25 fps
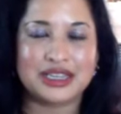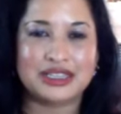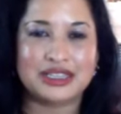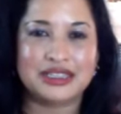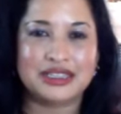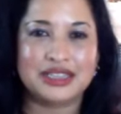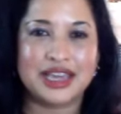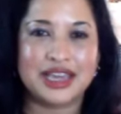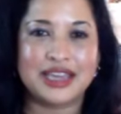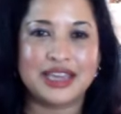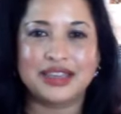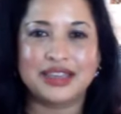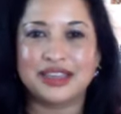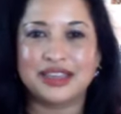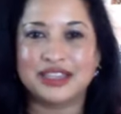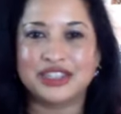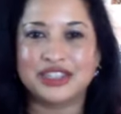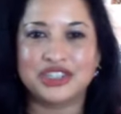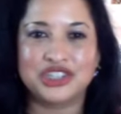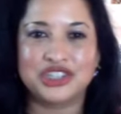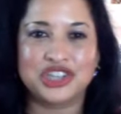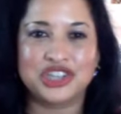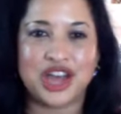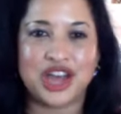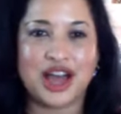take this
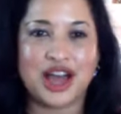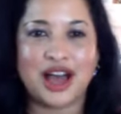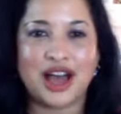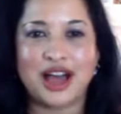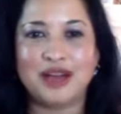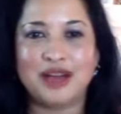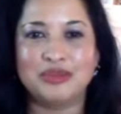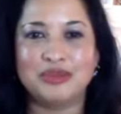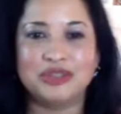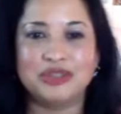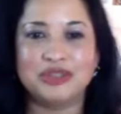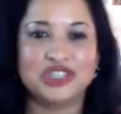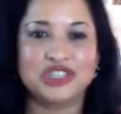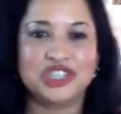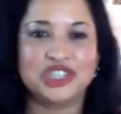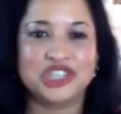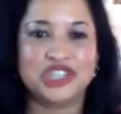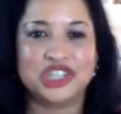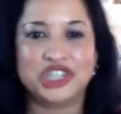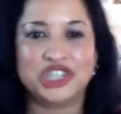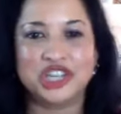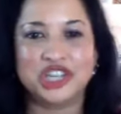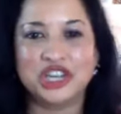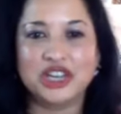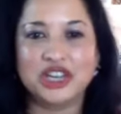job and
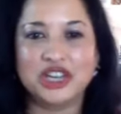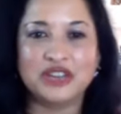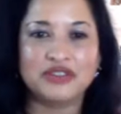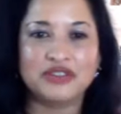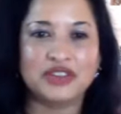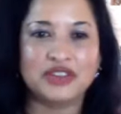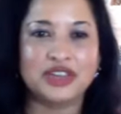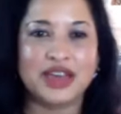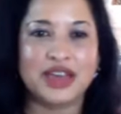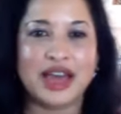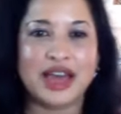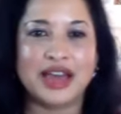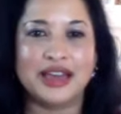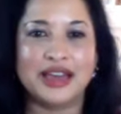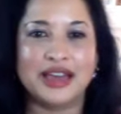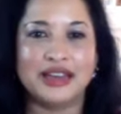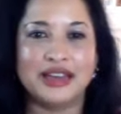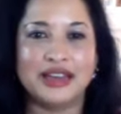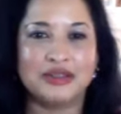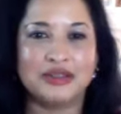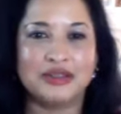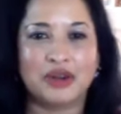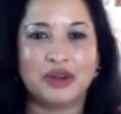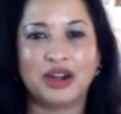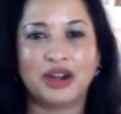shove it, I
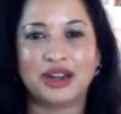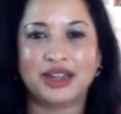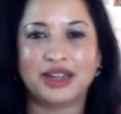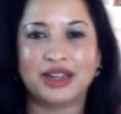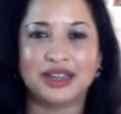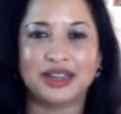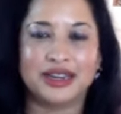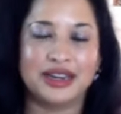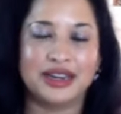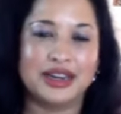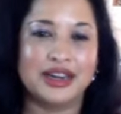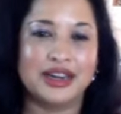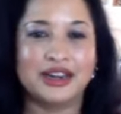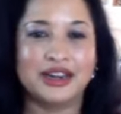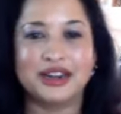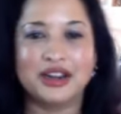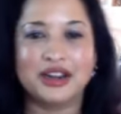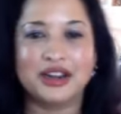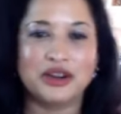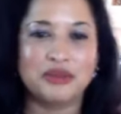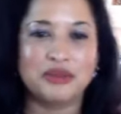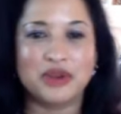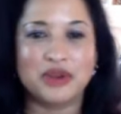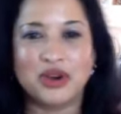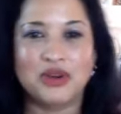ain't working here
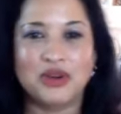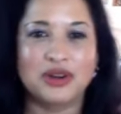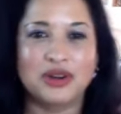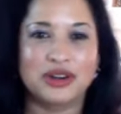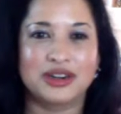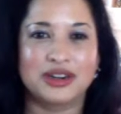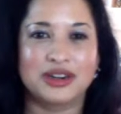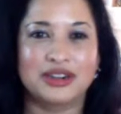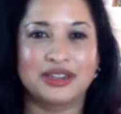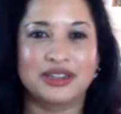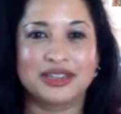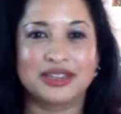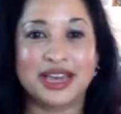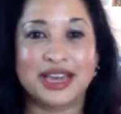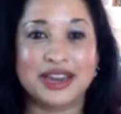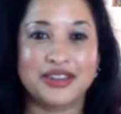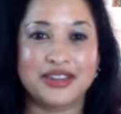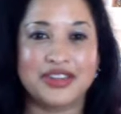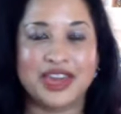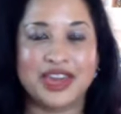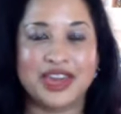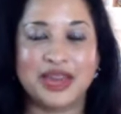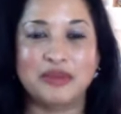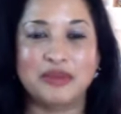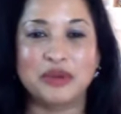no more kind of
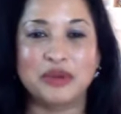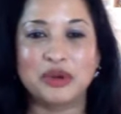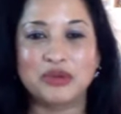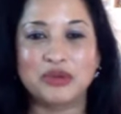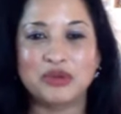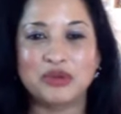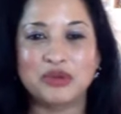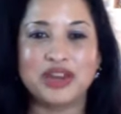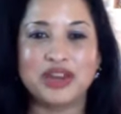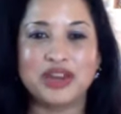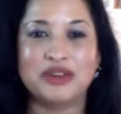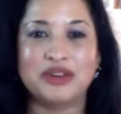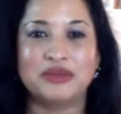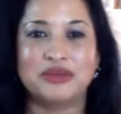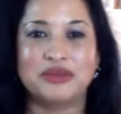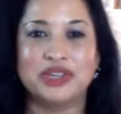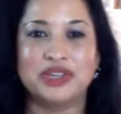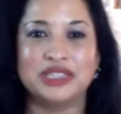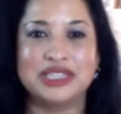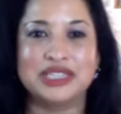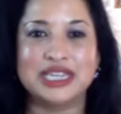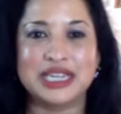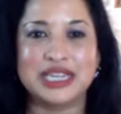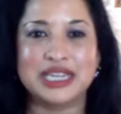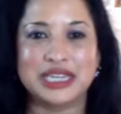thing. But what it
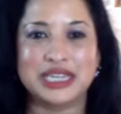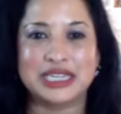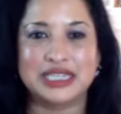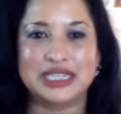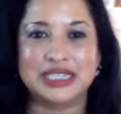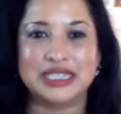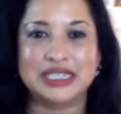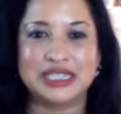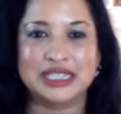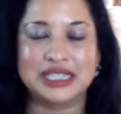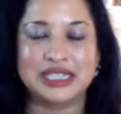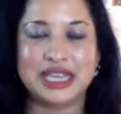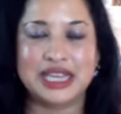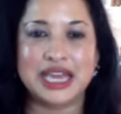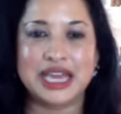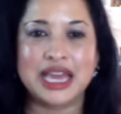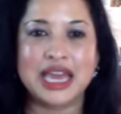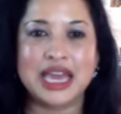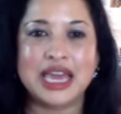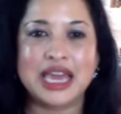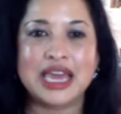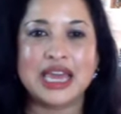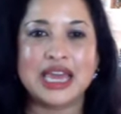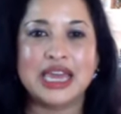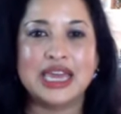really is
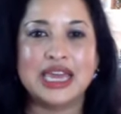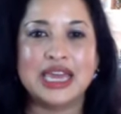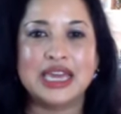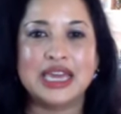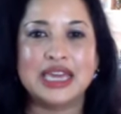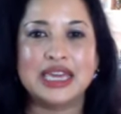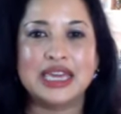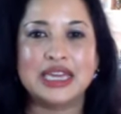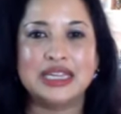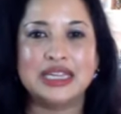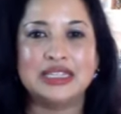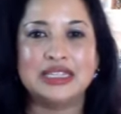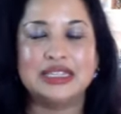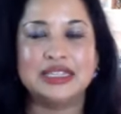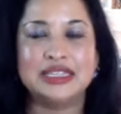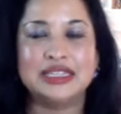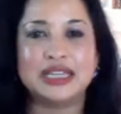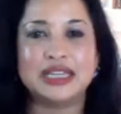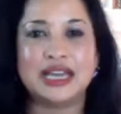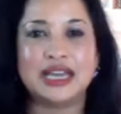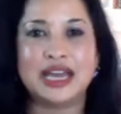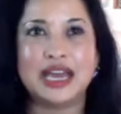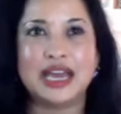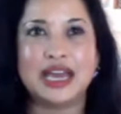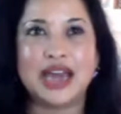
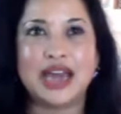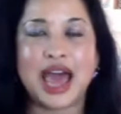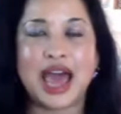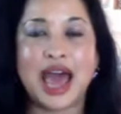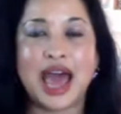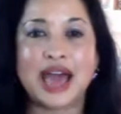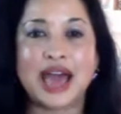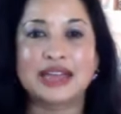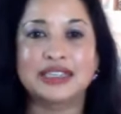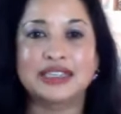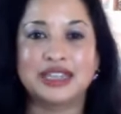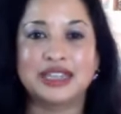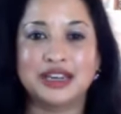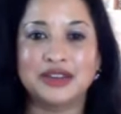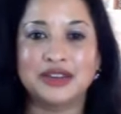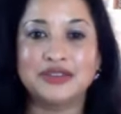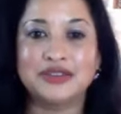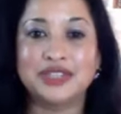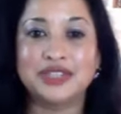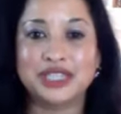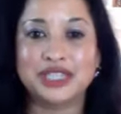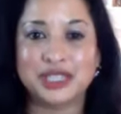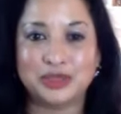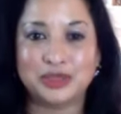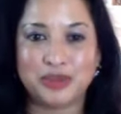an act of
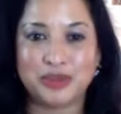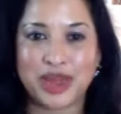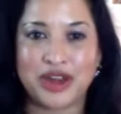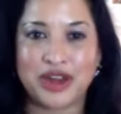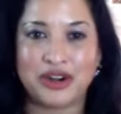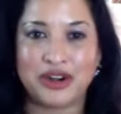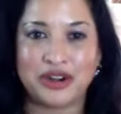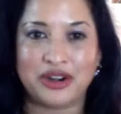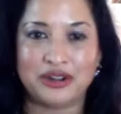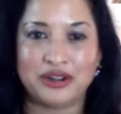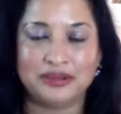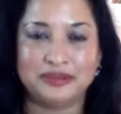despair.